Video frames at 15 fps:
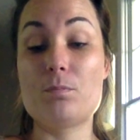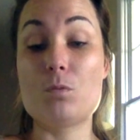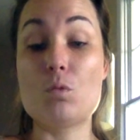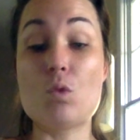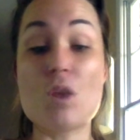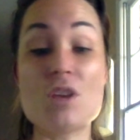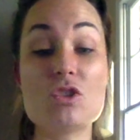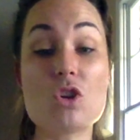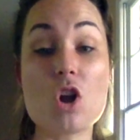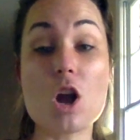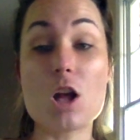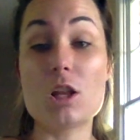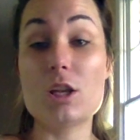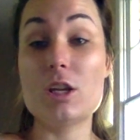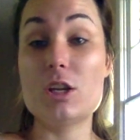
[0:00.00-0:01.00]
went to
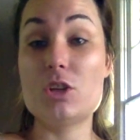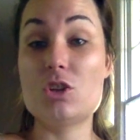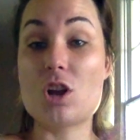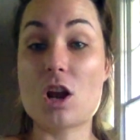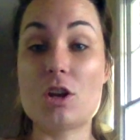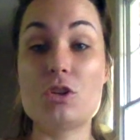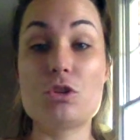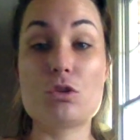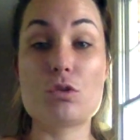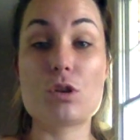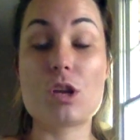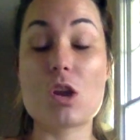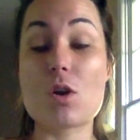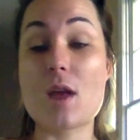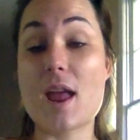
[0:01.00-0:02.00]
college, got a
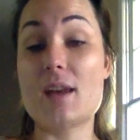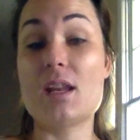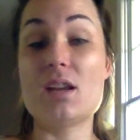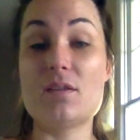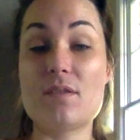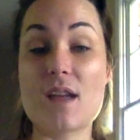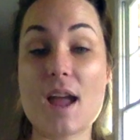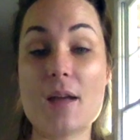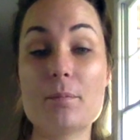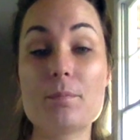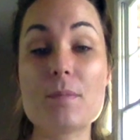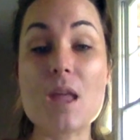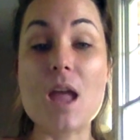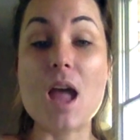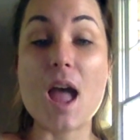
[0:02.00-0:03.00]
degree, or any of that.
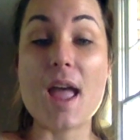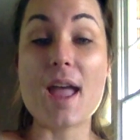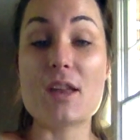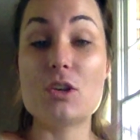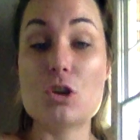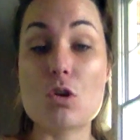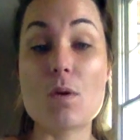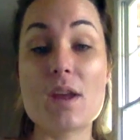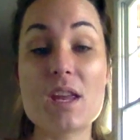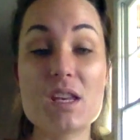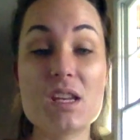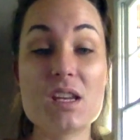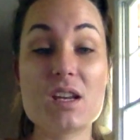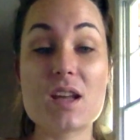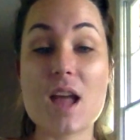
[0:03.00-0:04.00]
I had no
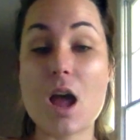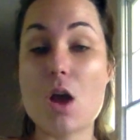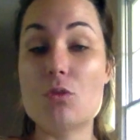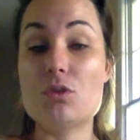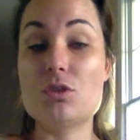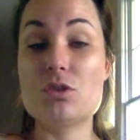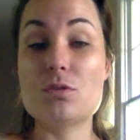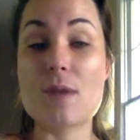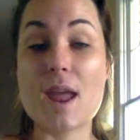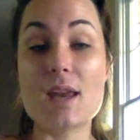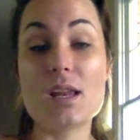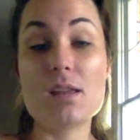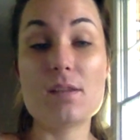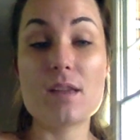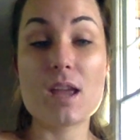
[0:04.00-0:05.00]
idea how to do
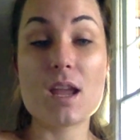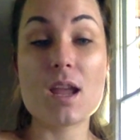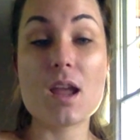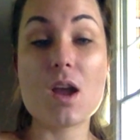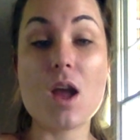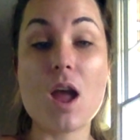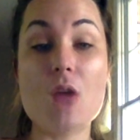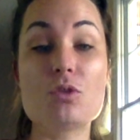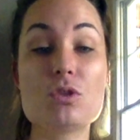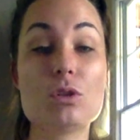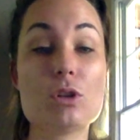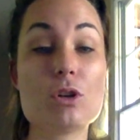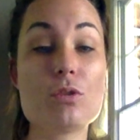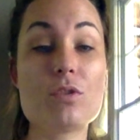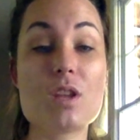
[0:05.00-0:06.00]
anything, how to
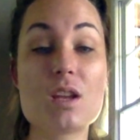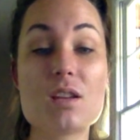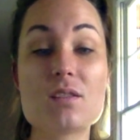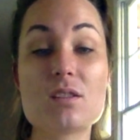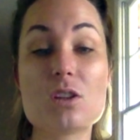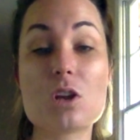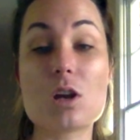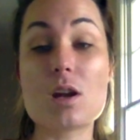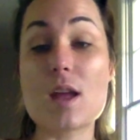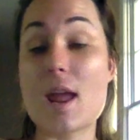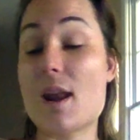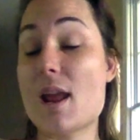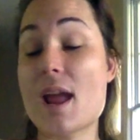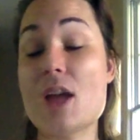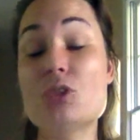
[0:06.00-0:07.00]
learn things along,
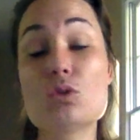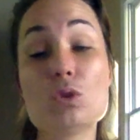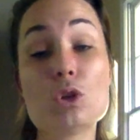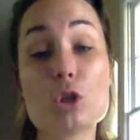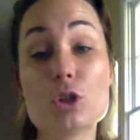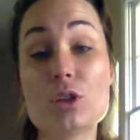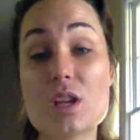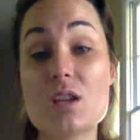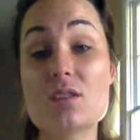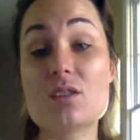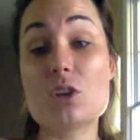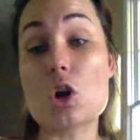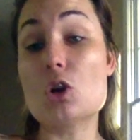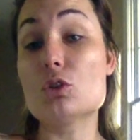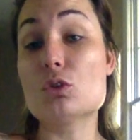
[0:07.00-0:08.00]
and I had to learn things
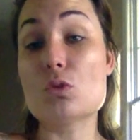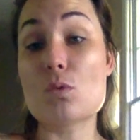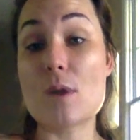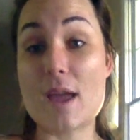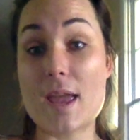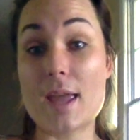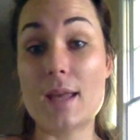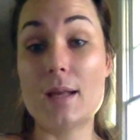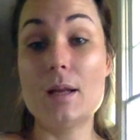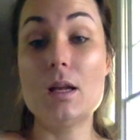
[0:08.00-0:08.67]
along the way,